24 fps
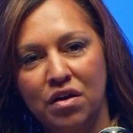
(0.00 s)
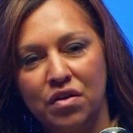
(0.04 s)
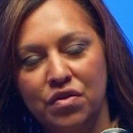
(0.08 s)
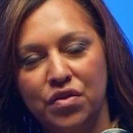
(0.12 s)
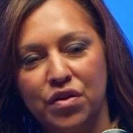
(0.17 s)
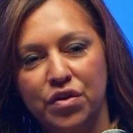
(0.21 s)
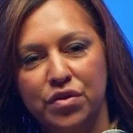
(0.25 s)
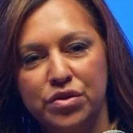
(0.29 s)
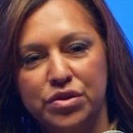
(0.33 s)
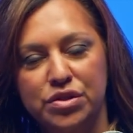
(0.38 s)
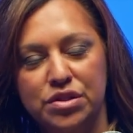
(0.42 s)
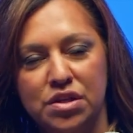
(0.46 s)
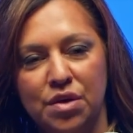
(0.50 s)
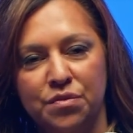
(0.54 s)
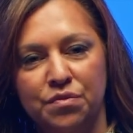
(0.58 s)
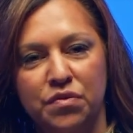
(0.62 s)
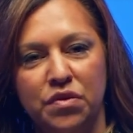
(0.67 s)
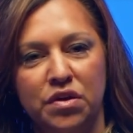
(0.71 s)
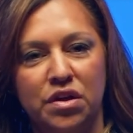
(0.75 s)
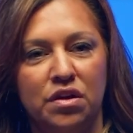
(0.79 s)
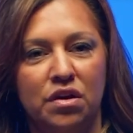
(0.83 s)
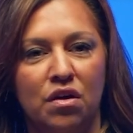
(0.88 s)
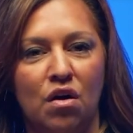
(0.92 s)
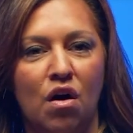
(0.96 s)
there's
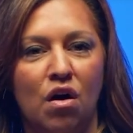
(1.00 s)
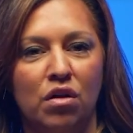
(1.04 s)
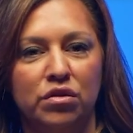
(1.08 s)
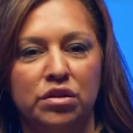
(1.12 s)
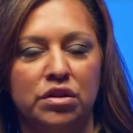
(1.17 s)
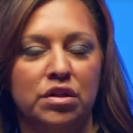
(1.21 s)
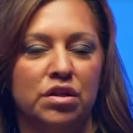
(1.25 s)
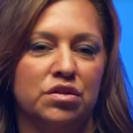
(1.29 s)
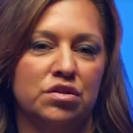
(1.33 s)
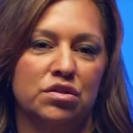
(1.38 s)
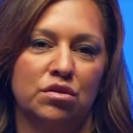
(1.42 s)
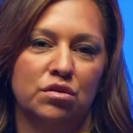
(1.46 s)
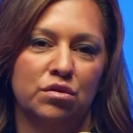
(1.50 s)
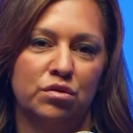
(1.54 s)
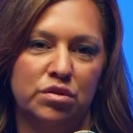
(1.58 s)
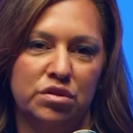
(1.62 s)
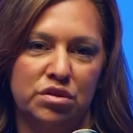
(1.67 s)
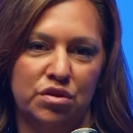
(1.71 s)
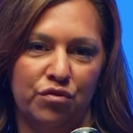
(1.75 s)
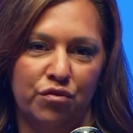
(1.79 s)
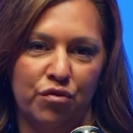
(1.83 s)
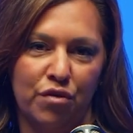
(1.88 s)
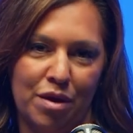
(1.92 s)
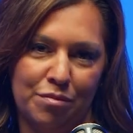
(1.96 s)
something called an
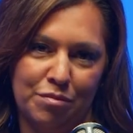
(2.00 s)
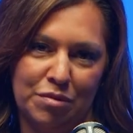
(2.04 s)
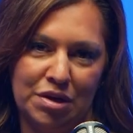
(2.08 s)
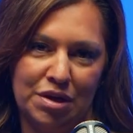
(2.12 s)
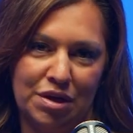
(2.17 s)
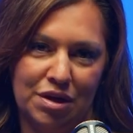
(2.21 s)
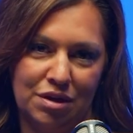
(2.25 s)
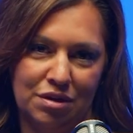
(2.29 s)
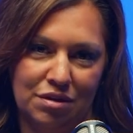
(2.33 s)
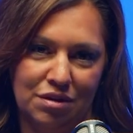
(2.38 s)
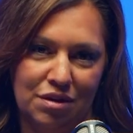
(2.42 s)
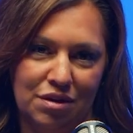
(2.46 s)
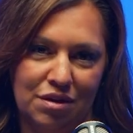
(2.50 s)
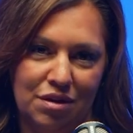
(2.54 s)
exclusive remedy.